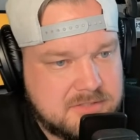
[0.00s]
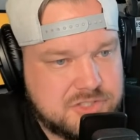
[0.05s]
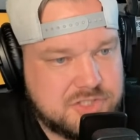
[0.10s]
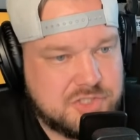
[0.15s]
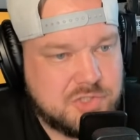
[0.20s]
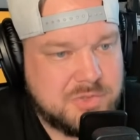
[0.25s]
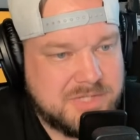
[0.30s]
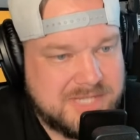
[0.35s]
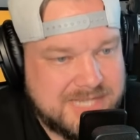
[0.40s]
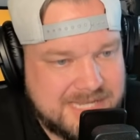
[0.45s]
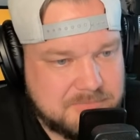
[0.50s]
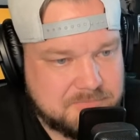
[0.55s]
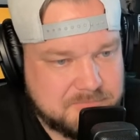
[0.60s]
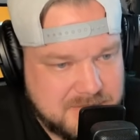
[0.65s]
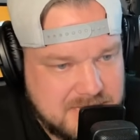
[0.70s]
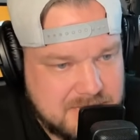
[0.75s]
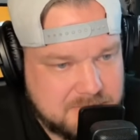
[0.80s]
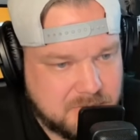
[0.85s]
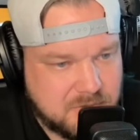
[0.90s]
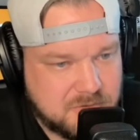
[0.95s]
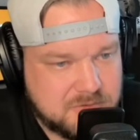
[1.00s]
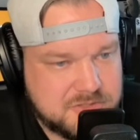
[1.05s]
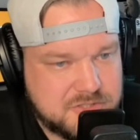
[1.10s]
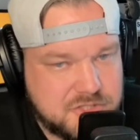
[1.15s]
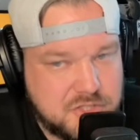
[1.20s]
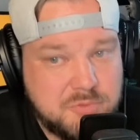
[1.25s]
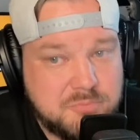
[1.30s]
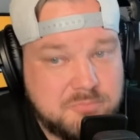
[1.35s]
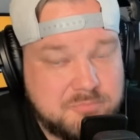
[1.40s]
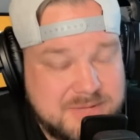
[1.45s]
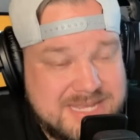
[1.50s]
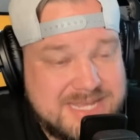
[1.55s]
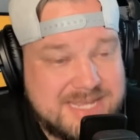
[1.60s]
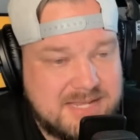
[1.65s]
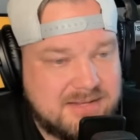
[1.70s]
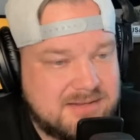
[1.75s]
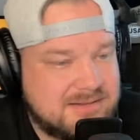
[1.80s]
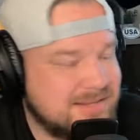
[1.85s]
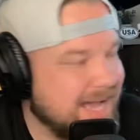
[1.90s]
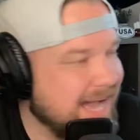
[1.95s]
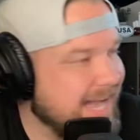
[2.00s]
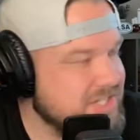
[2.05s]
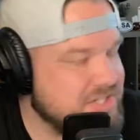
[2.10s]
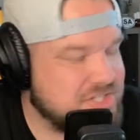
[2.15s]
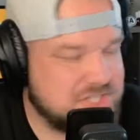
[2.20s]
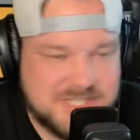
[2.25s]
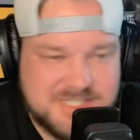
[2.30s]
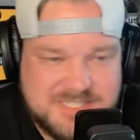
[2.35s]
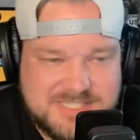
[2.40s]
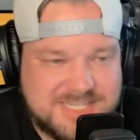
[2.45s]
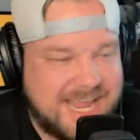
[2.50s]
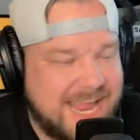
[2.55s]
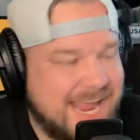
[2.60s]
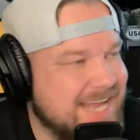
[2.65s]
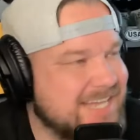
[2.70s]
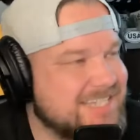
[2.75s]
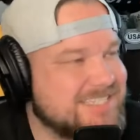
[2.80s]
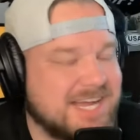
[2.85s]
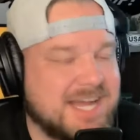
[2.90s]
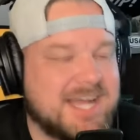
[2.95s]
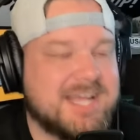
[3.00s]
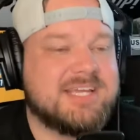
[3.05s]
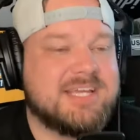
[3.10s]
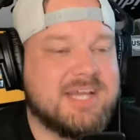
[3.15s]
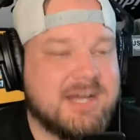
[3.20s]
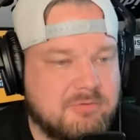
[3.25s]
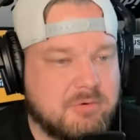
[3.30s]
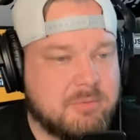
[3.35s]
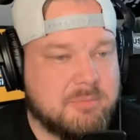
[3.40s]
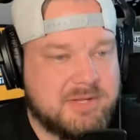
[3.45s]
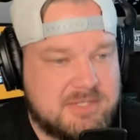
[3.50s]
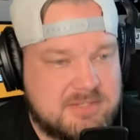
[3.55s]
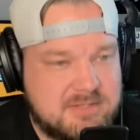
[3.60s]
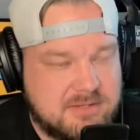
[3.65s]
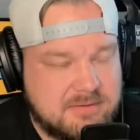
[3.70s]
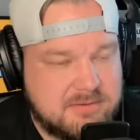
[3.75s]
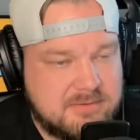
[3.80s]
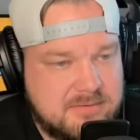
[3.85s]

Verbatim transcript: to get people to be not just anti government,